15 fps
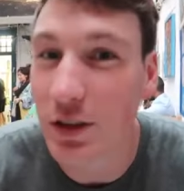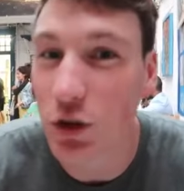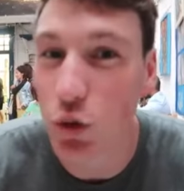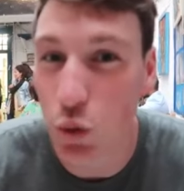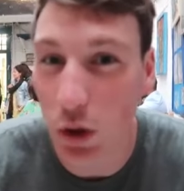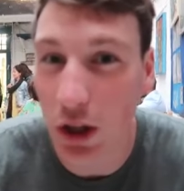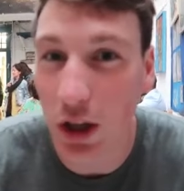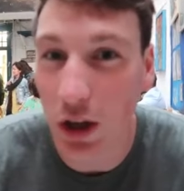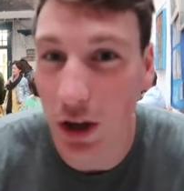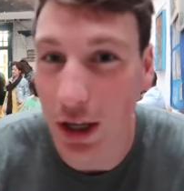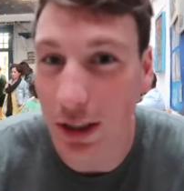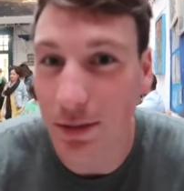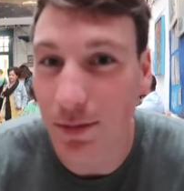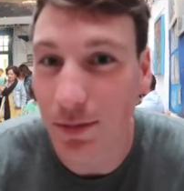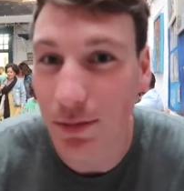It's really
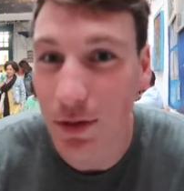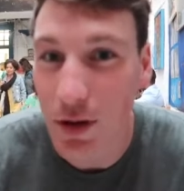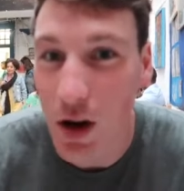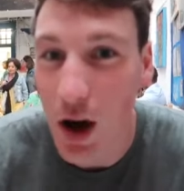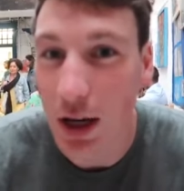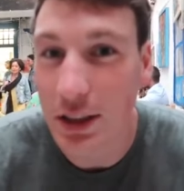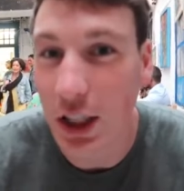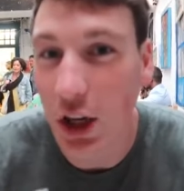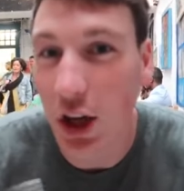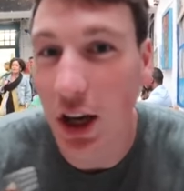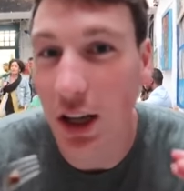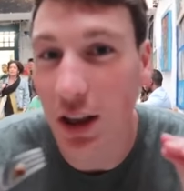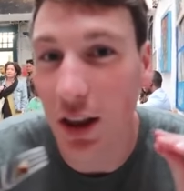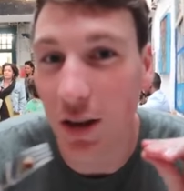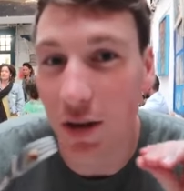good. It's like
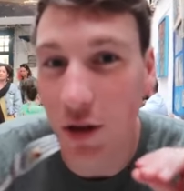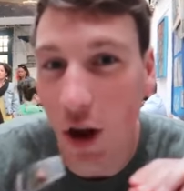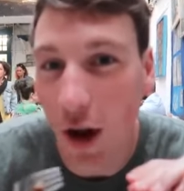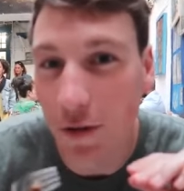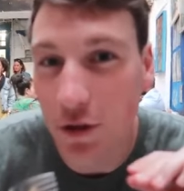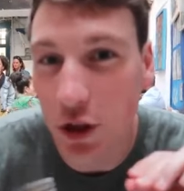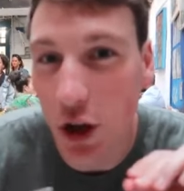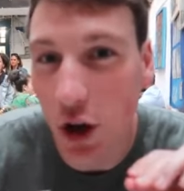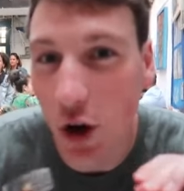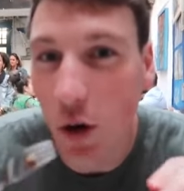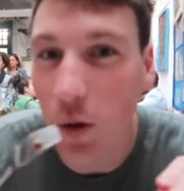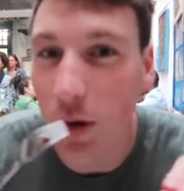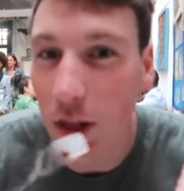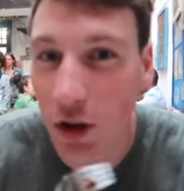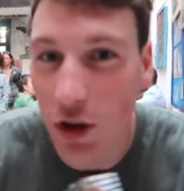you get this soft
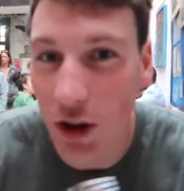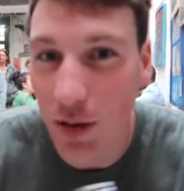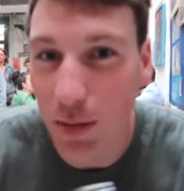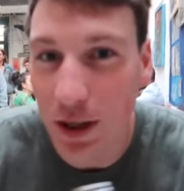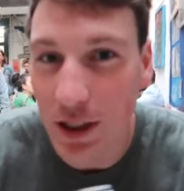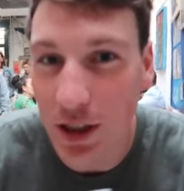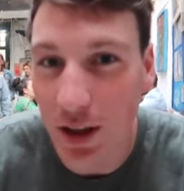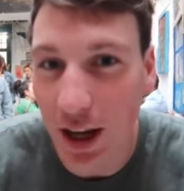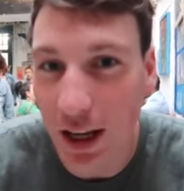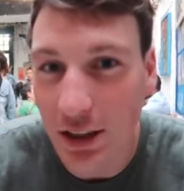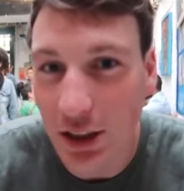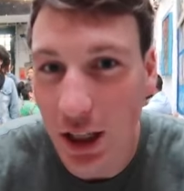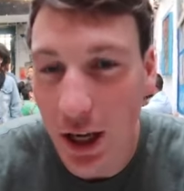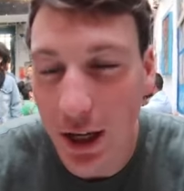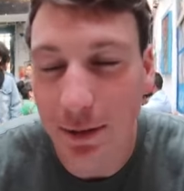dough with the crispiness on the
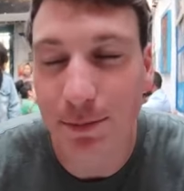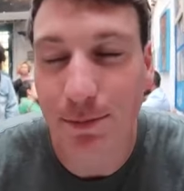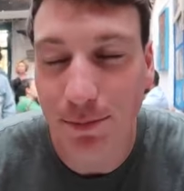outside.